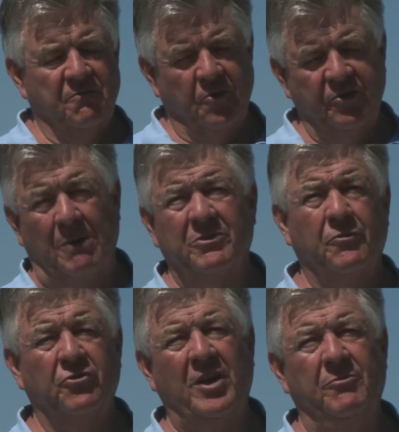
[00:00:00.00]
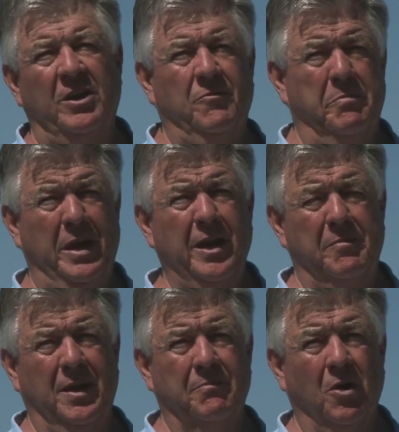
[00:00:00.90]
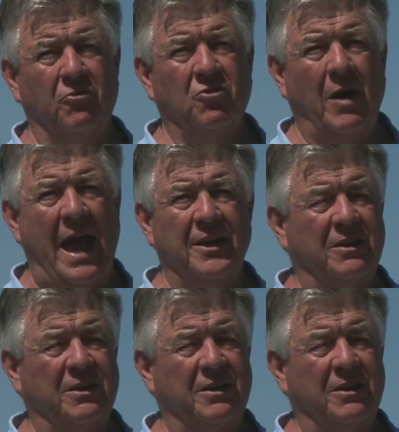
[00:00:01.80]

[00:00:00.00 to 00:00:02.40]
was the first time she'd ever been in a big boat, so I had